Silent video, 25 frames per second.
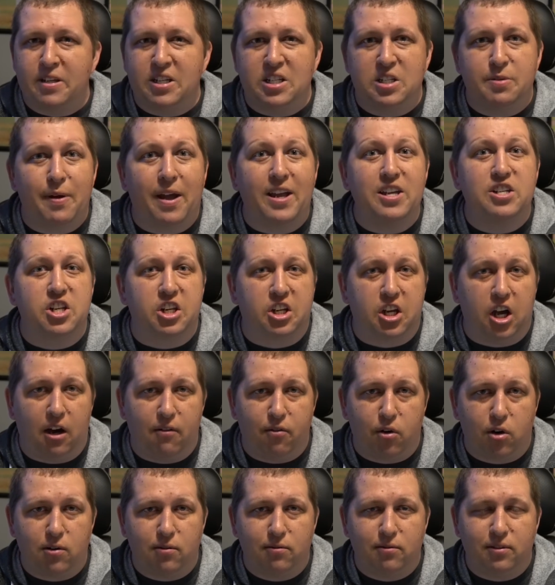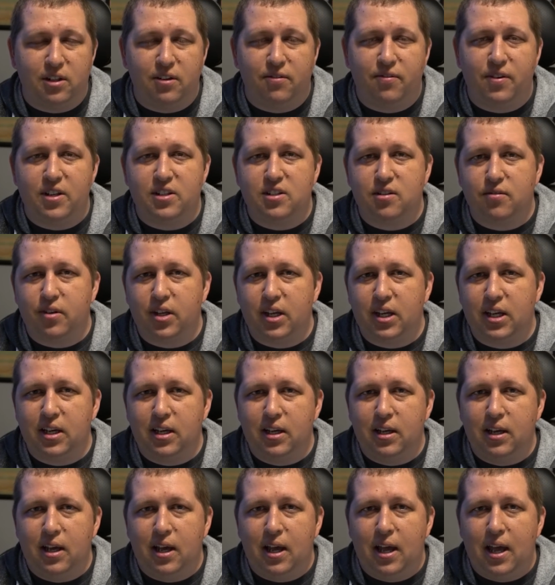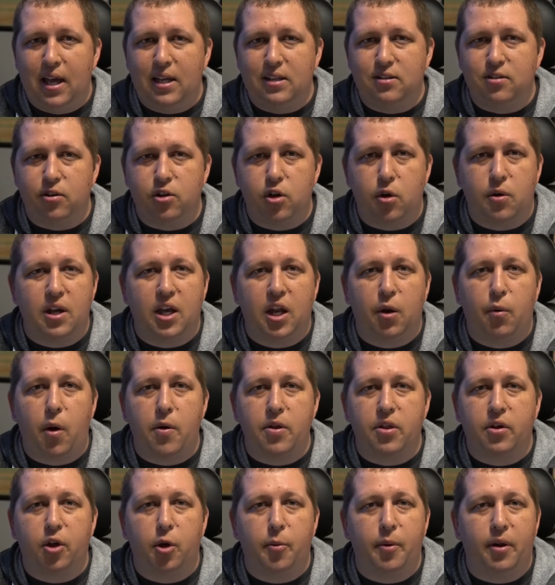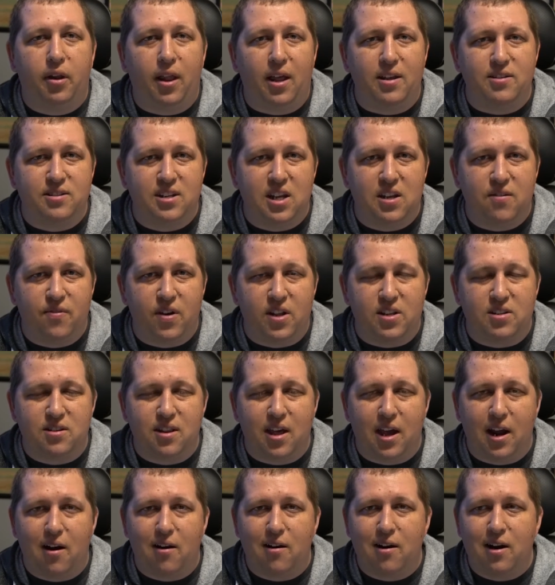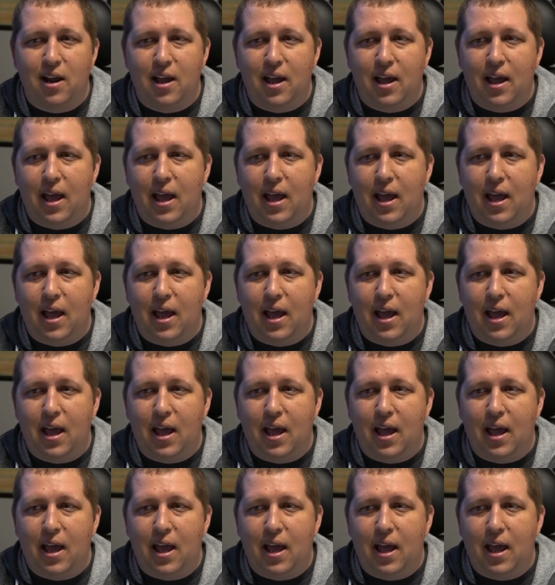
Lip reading: space to cover defensively, and so you can get away with a little bit less defense there.